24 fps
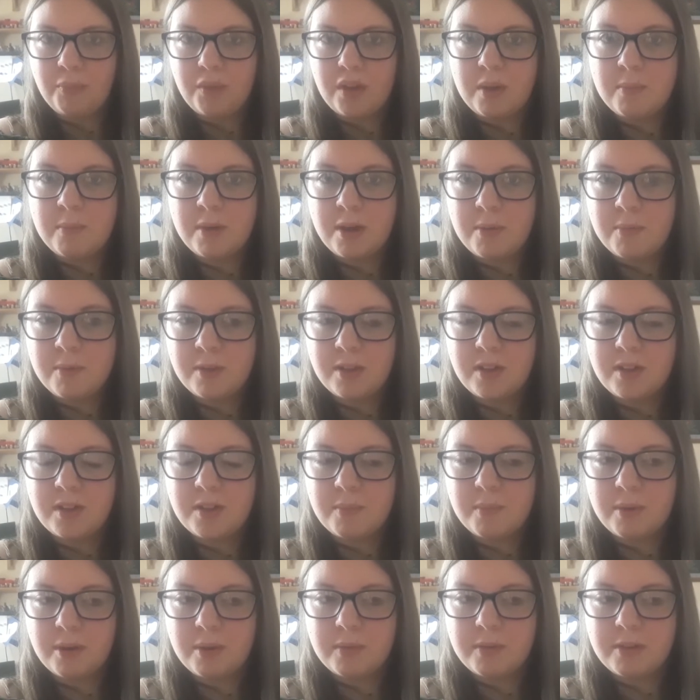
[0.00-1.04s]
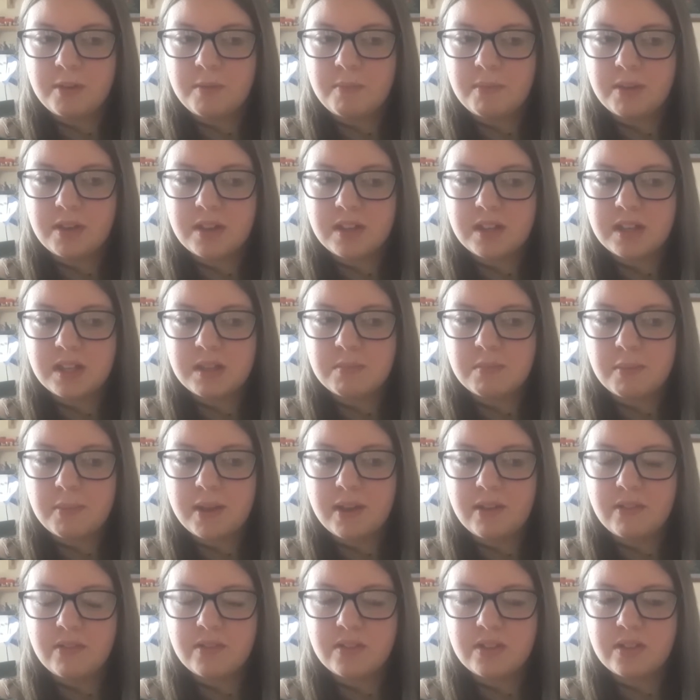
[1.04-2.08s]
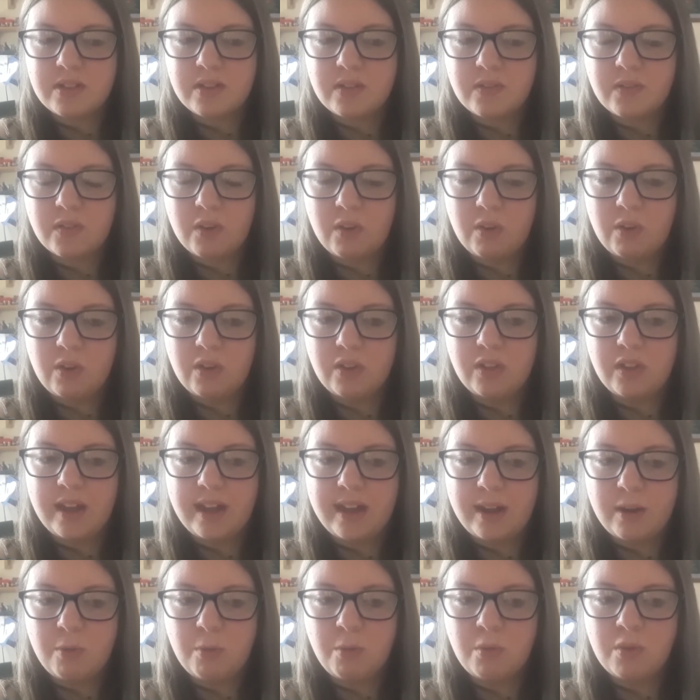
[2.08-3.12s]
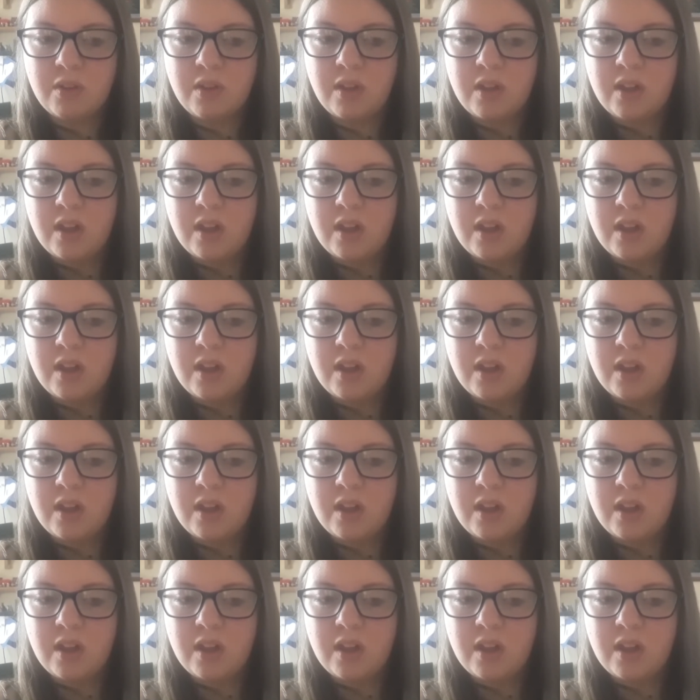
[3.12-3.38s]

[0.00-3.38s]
I'm home alone at the moment because my parents have gone out